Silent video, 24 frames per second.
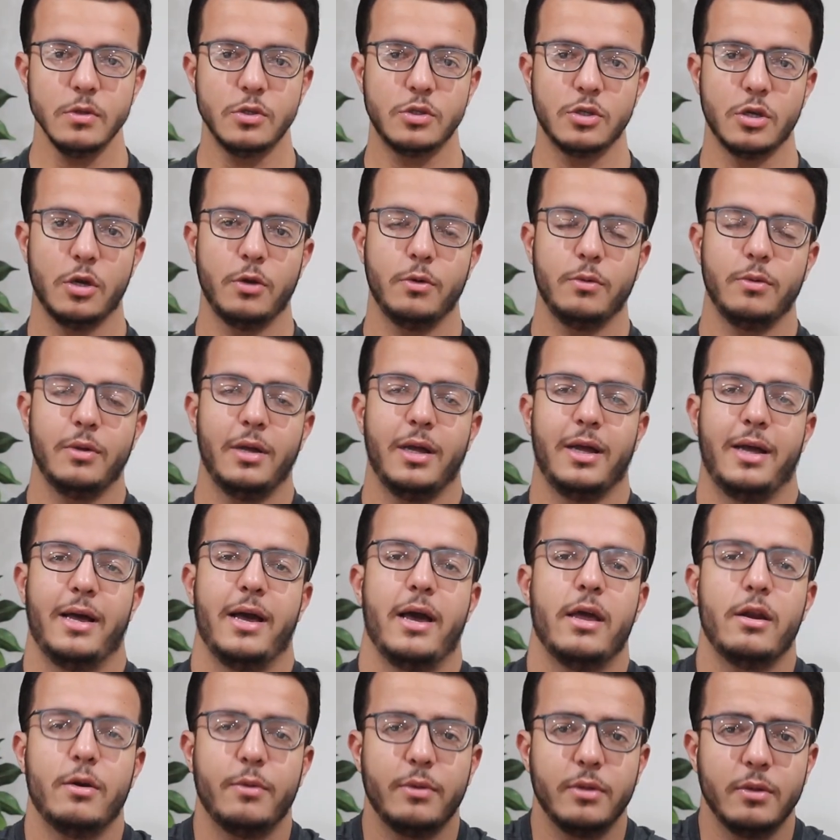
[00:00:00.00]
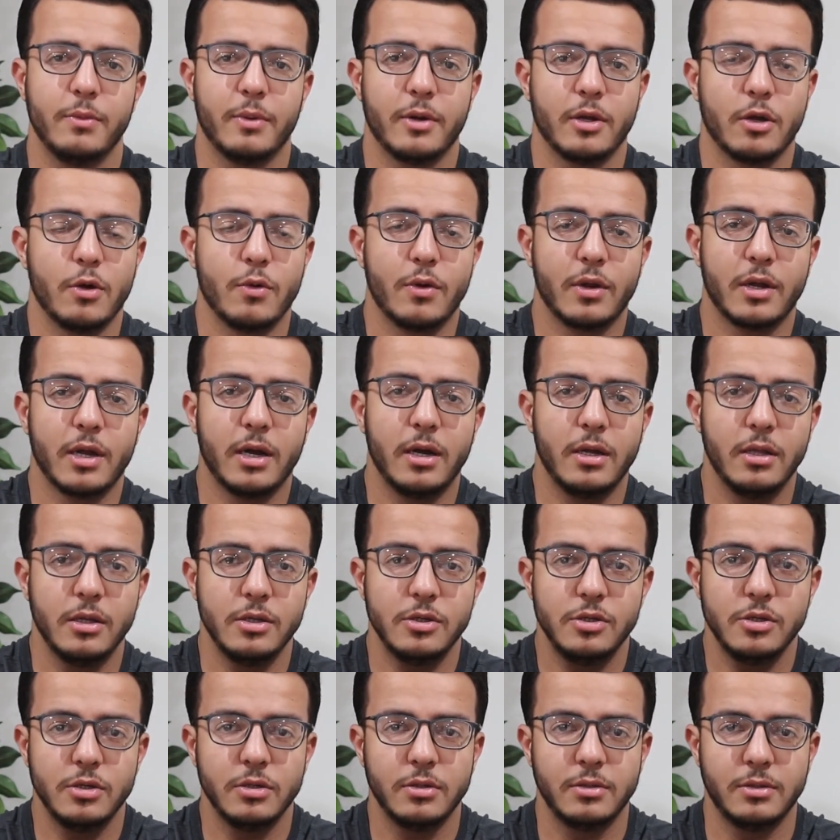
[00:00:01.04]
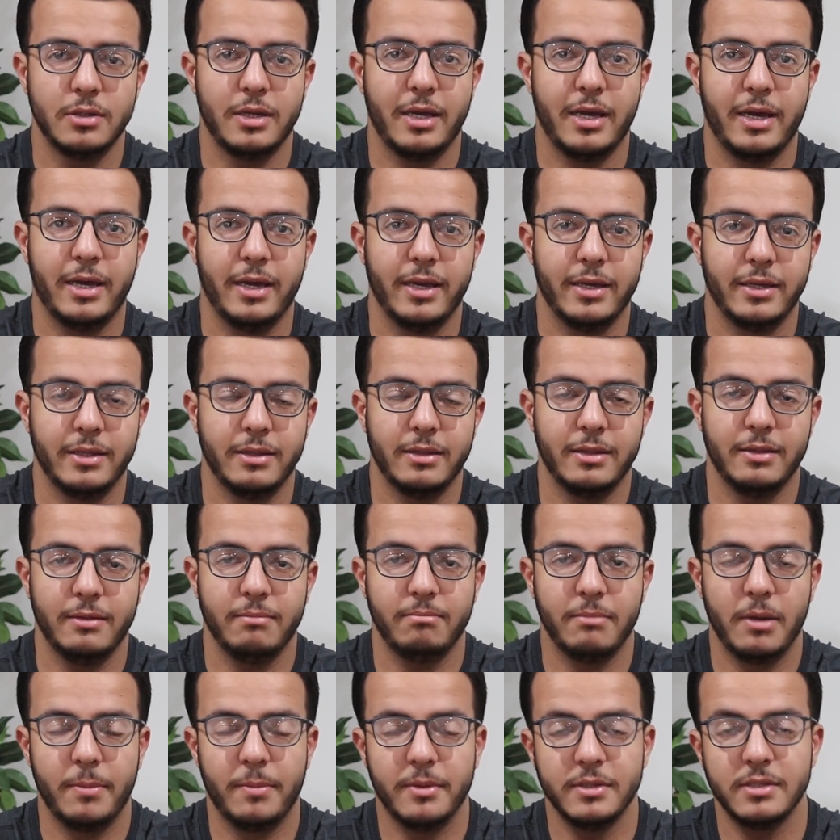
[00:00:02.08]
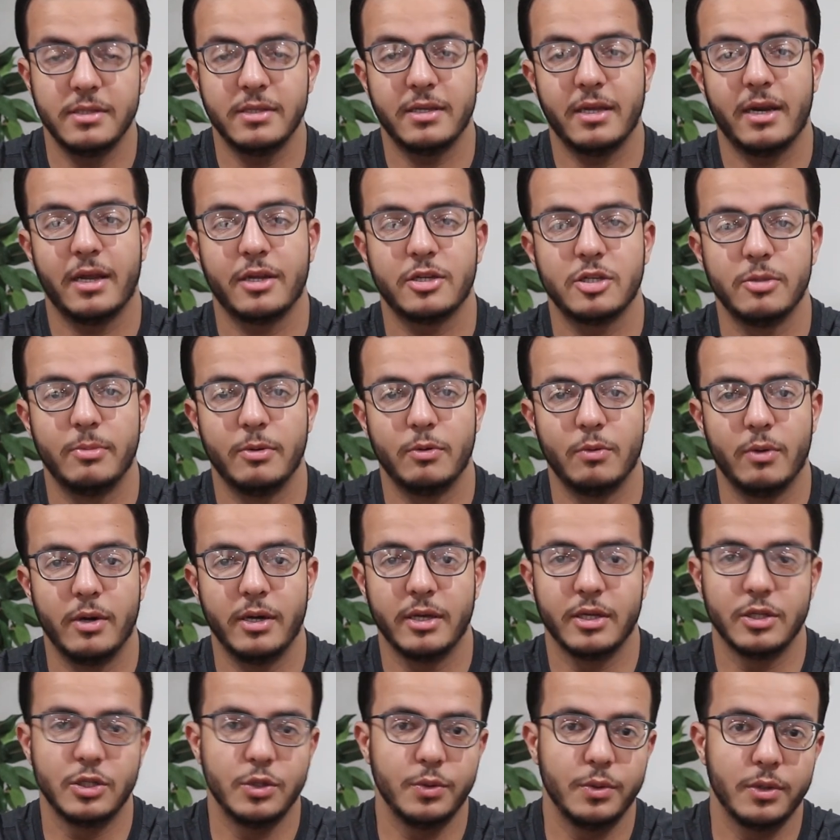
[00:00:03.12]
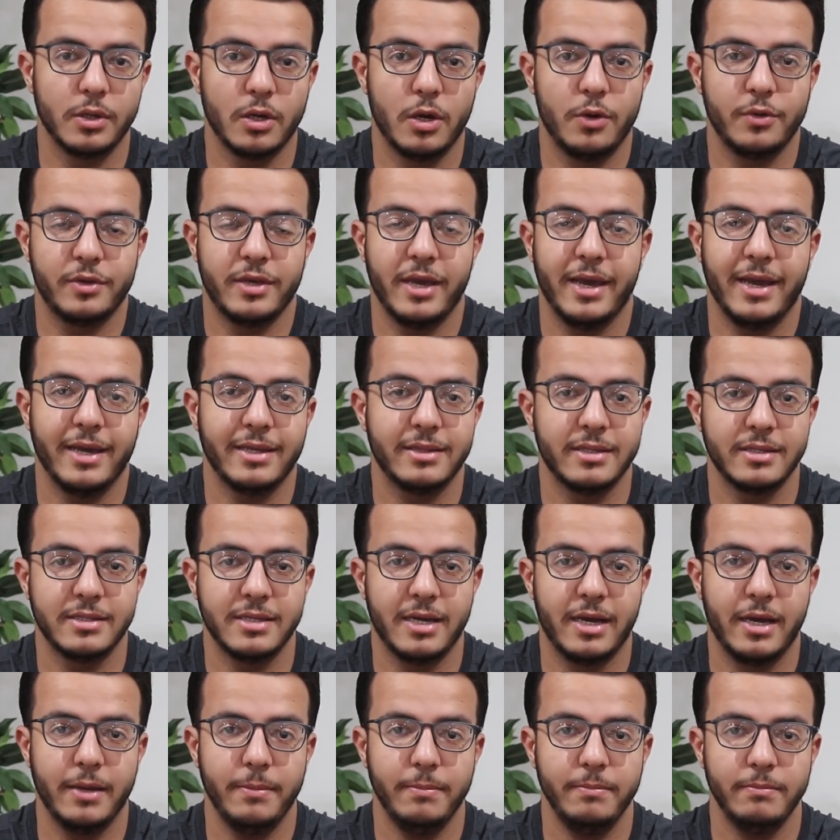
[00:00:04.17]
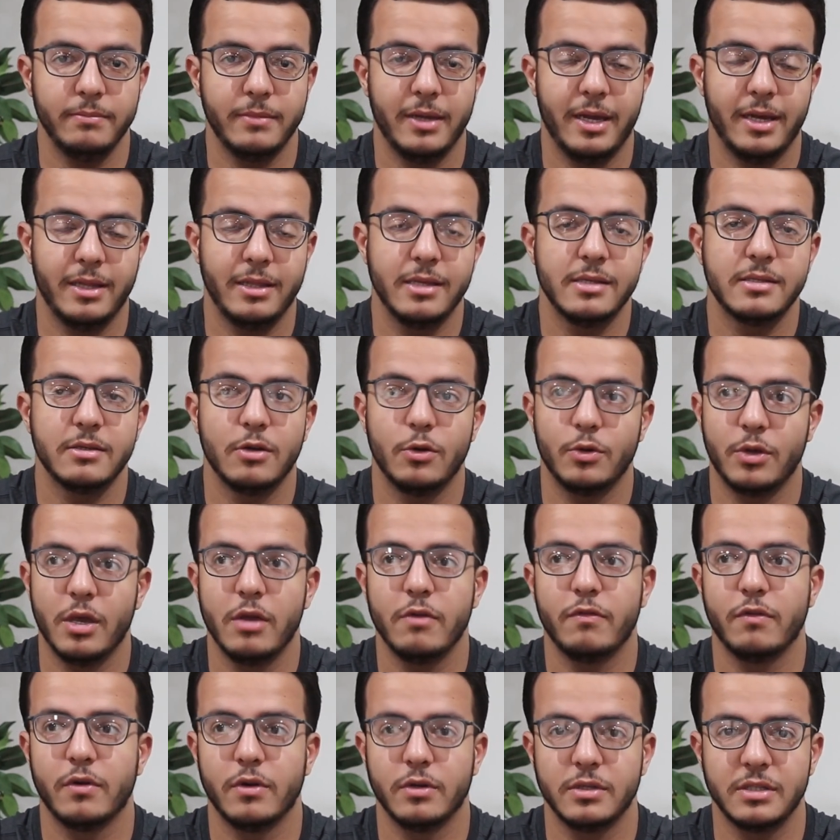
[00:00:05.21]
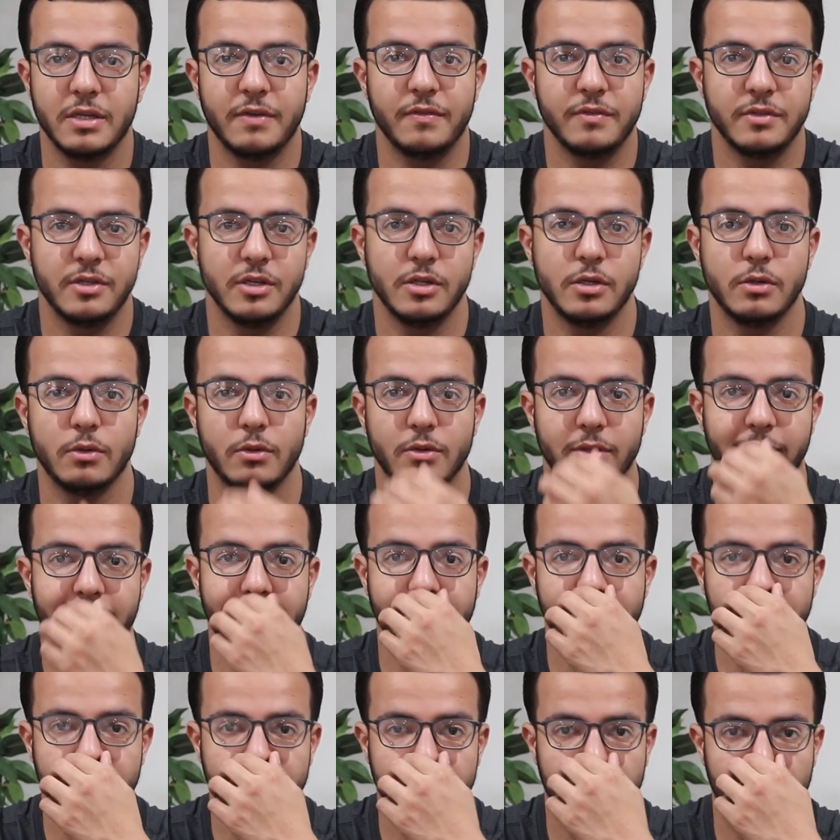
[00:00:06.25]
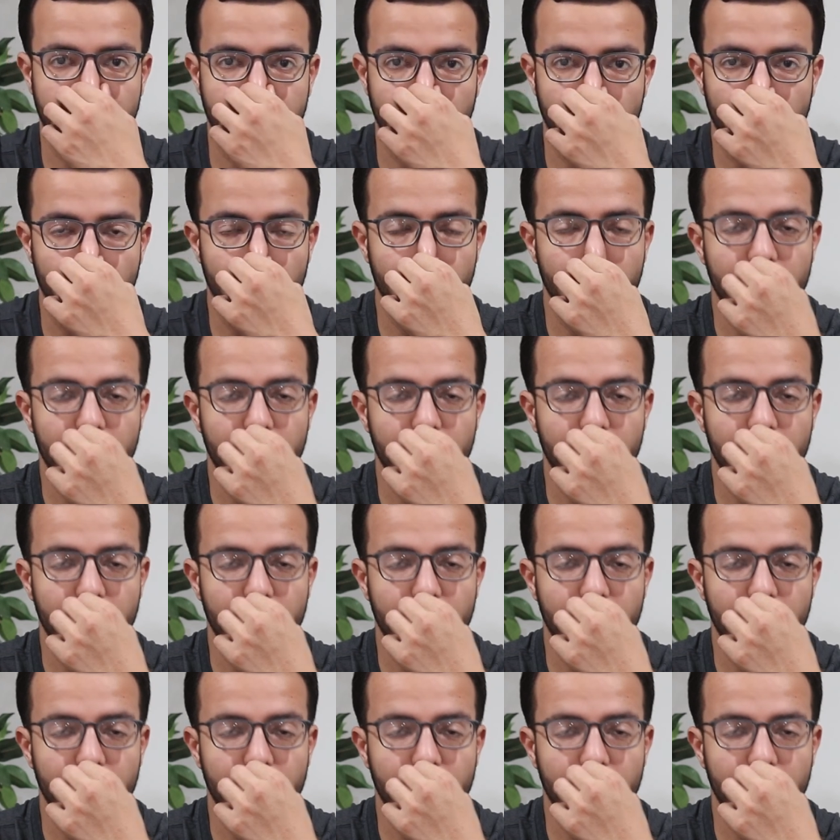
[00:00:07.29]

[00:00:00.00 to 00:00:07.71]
So I didn't really want to go to college. My business had actually been running and doing okay at the time, at least okay for a 17-year-old at the time.